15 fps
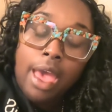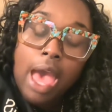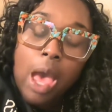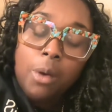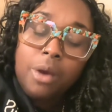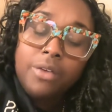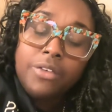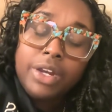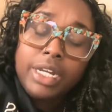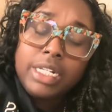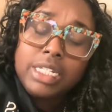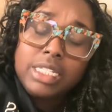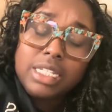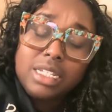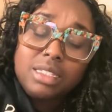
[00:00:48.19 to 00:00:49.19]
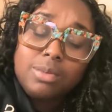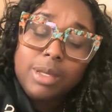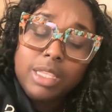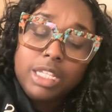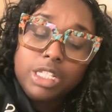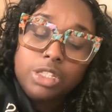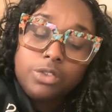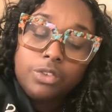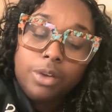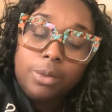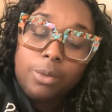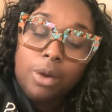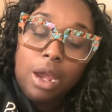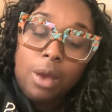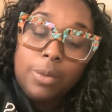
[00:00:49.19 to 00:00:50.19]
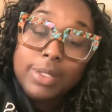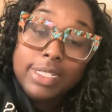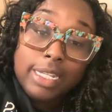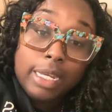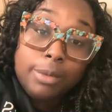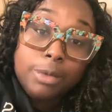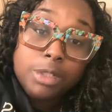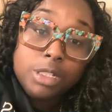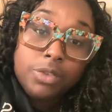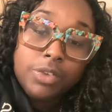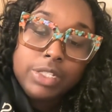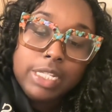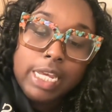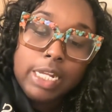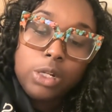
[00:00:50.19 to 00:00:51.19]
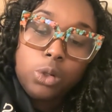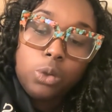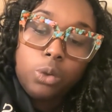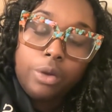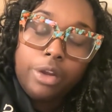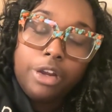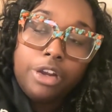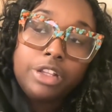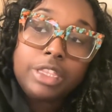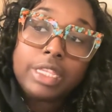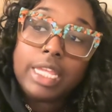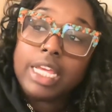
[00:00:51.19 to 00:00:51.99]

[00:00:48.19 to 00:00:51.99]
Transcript: However, in the 6-month interim where I wasn't able to retain a lawyer,